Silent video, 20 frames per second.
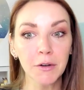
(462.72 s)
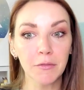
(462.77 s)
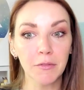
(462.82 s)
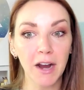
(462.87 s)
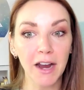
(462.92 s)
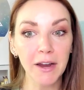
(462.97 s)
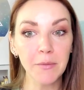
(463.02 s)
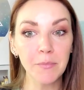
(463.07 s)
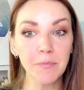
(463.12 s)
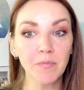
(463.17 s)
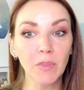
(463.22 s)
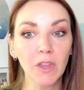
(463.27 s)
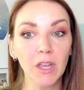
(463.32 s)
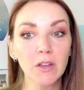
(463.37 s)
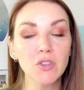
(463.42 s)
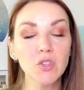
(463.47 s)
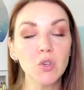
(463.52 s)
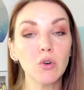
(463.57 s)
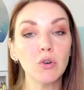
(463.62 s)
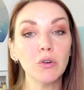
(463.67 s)
right?
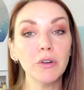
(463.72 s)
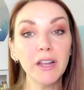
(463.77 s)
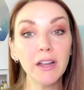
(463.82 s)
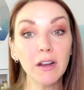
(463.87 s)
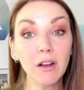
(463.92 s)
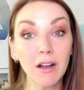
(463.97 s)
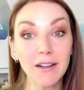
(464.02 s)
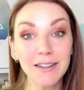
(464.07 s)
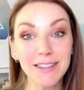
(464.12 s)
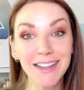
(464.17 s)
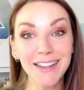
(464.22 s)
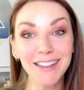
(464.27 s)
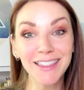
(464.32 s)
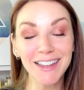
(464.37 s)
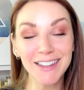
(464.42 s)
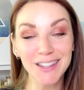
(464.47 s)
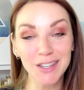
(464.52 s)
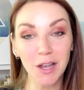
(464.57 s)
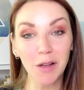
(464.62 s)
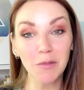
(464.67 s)
So create content
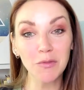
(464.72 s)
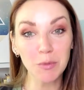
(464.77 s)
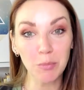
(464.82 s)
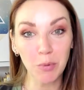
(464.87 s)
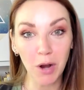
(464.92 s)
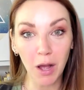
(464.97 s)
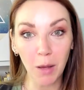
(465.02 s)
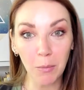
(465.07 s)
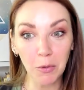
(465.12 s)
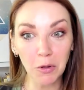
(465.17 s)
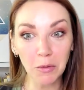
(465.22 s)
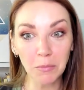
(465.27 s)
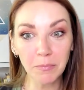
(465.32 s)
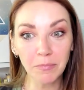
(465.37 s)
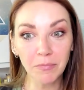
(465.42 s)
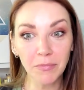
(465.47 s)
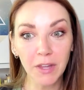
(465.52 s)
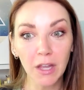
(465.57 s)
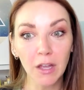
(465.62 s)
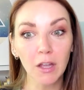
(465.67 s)
that solves a
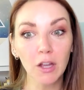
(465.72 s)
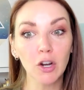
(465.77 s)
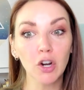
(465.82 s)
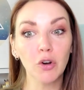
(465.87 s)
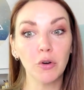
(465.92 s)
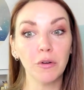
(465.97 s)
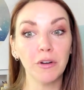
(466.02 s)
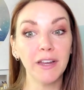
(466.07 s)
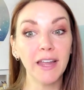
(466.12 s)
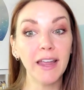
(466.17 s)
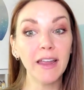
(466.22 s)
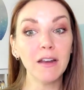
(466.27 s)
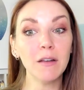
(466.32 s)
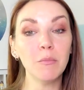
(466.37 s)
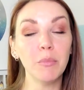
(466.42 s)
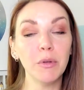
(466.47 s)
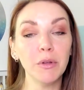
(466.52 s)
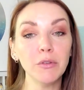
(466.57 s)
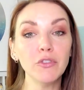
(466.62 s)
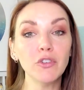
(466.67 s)
problem create
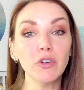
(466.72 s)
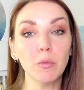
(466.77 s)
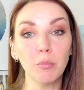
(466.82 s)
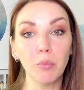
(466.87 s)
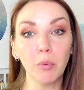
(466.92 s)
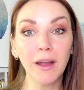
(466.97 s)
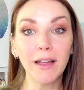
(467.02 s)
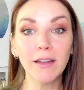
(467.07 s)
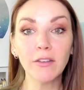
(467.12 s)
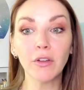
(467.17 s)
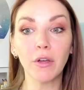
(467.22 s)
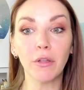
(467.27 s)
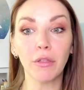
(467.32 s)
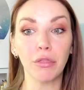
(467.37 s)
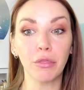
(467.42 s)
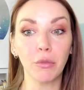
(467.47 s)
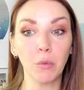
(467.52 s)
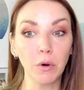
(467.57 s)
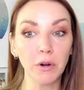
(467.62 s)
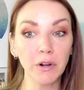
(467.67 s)
and build your brand
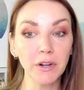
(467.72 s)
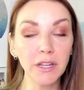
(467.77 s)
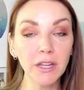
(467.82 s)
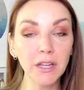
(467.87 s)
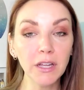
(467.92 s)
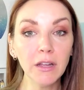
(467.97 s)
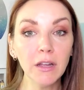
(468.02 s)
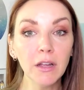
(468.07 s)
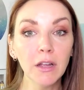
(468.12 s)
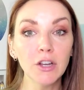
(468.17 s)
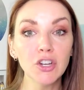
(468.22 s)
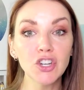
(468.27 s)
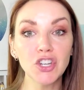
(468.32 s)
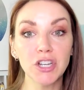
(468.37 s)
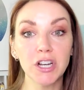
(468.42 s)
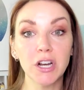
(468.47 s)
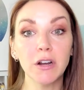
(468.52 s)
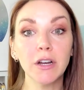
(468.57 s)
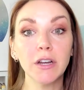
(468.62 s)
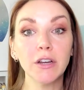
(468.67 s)
authority,
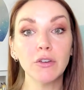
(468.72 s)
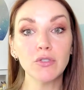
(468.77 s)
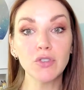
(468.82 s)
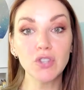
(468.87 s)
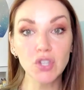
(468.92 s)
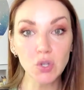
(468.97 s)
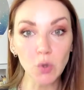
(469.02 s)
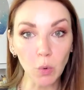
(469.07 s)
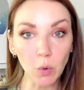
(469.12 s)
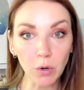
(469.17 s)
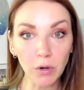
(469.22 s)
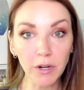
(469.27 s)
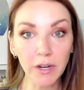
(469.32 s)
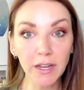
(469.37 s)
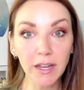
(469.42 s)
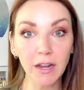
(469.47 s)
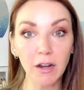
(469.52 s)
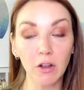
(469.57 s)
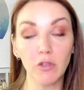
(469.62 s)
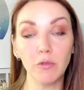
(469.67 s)
sharing your
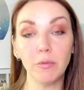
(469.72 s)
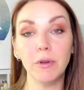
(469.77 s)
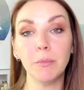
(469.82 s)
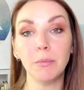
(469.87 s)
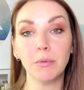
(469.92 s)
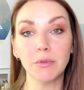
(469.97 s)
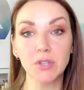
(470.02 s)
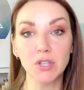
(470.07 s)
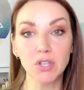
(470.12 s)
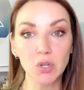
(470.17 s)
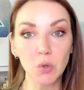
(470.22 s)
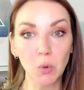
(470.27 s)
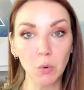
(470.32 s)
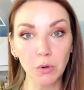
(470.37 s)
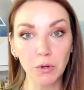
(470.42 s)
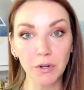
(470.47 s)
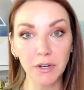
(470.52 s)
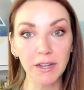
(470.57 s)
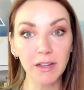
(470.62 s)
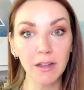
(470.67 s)
story and other people's
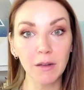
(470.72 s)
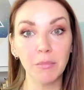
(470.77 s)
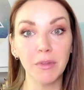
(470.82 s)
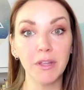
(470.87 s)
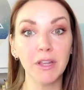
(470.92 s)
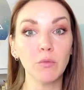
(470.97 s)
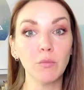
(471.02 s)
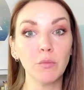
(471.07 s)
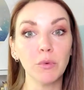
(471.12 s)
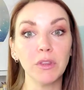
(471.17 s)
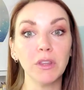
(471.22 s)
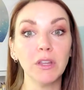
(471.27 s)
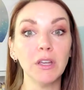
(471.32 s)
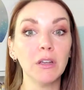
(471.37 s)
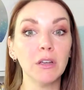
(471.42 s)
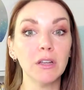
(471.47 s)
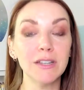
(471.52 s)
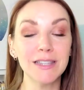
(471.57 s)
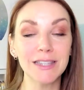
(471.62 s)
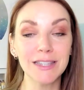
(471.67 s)
story, and being really
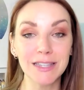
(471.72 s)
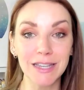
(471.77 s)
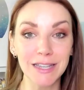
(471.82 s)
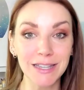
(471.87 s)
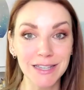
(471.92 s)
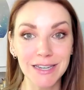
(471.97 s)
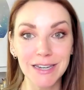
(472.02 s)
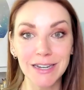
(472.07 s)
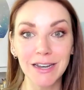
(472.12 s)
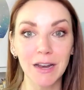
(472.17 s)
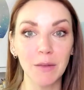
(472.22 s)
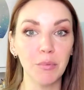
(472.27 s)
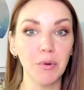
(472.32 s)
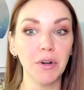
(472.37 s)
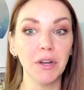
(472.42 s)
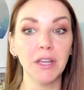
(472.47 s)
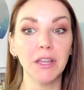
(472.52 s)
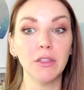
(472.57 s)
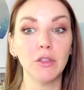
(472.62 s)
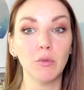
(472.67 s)
consistent and
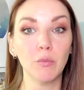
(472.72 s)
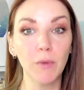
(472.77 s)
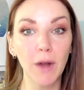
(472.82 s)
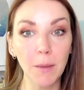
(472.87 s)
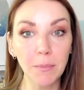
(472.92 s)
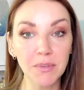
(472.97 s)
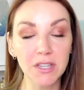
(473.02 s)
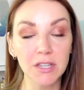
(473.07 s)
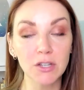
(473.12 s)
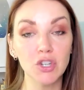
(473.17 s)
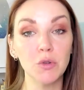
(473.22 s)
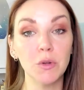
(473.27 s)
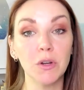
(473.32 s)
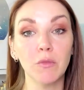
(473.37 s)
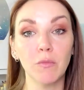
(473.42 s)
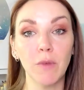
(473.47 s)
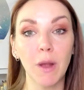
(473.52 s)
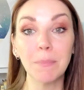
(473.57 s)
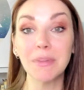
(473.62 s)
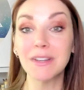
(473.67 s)
putting in the reps and
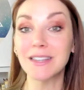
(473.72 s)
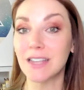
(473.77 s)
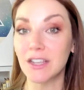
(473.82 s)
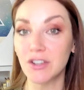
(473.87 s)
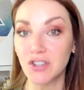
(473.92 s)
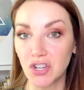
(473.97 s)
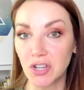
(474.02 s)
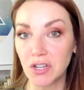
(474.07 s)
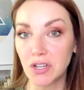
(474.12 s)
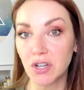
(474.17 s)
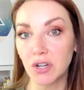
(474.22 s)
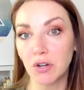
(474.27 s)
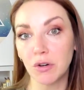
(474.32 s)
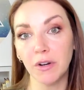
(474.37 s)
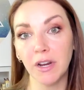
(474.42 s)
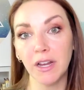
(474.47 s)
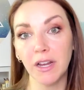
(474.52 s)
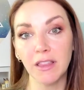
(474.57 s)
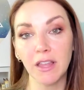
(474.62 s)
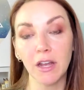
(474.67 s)
doing repetition to
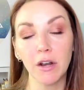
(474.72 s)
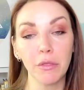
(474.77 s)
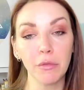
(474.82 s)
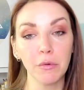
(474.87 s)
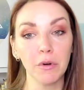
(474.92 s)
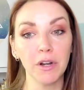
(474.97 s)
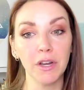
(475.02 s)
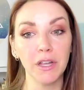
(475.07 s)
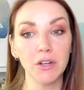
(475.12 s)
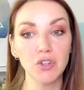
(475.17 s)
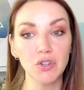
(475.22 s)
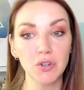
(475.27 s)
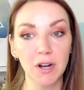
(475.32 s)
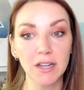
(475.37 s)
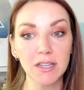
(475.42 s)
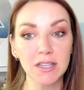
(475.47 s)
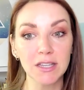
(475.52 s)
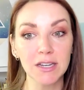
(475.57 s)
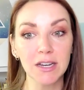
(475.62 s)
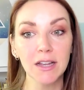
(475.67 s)
create that authority and
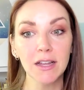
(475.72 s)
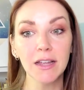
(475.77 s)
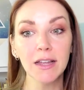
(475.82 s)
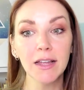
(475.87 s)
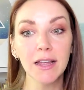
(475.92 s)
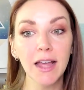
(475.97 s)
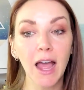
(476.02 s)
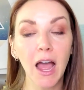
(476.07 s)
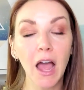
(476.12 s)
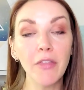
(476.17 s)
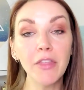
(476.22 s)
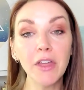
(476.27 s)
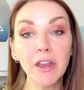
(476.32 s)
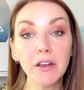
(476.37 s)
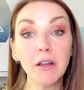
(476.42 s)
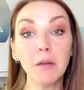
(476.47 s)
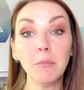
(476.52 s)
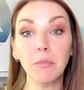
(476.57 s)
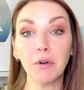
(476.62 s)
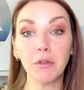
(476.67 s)
trust. And then
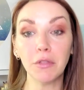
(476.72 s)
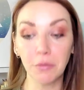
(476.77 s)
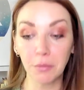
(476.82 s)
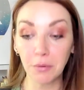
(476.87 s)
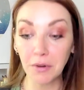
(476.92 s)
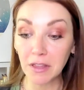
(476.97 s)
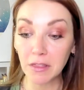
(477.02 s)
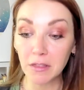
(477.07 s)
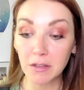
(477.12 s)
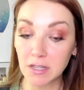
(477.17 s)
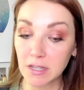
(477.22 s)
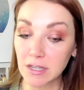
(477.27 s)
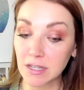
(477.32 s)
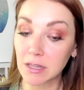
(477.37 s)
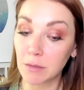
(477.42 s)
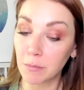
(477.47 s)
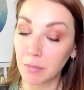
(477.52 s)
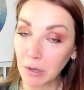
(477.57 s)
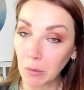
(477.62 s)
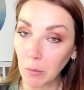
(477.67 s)
number three, this is
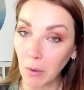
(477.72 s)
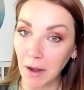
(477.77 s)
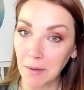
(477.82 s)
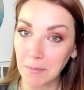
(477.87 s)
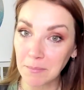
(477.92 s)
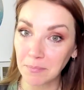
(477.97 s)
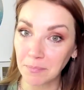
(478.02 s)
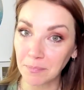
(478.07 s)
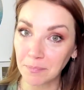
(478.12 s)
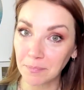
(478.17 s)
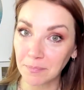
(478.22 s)
the big one.